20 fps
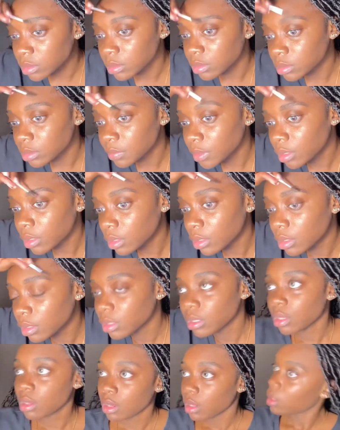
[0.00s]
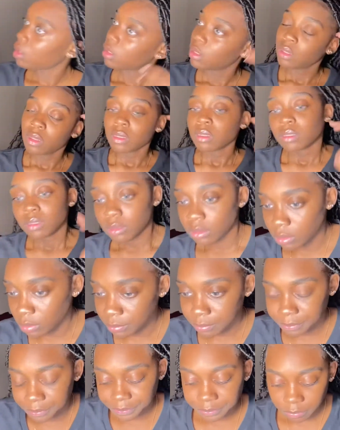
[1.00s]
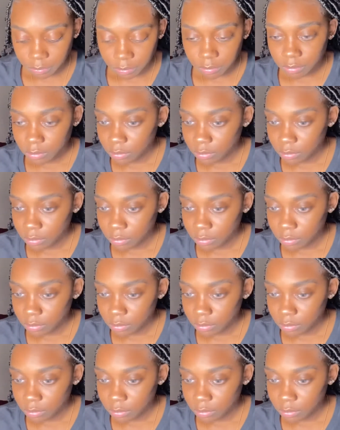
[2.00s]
and I brush it up a little bit.